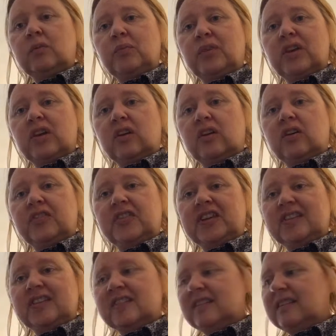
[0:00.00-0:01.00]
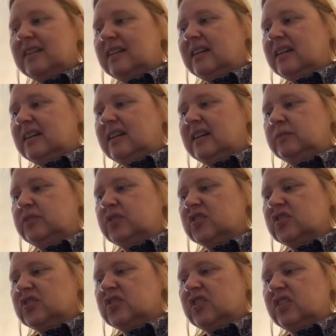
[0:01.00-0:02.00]
because I'm
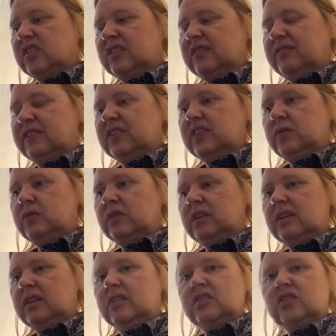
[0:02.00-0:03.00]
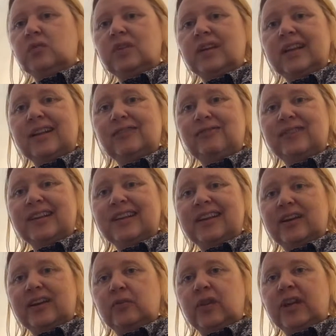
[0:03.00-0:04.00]
just starting. If I don't do a little
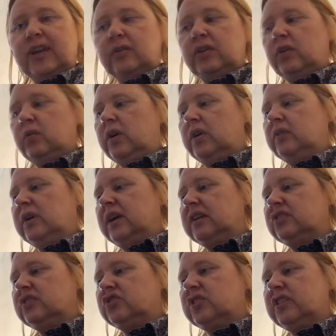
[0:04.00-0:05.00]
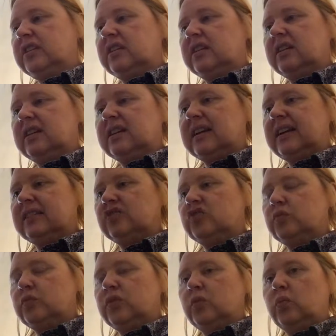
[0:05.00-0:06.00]
video now, you won't actually catch
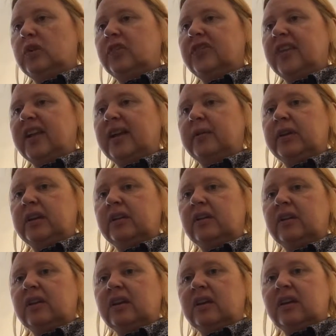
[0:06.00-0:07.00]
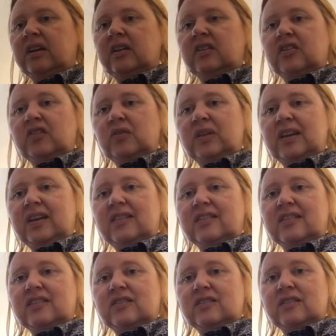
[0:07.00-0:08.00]
up on what's happening. So here's
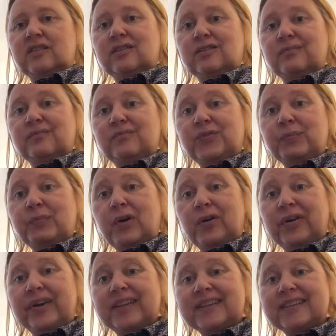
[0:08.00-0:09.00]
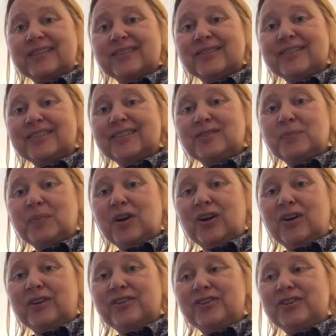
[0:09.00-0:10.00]
the bonnet. So this is
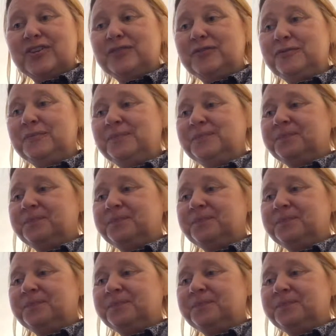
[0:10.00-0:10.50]
part 2.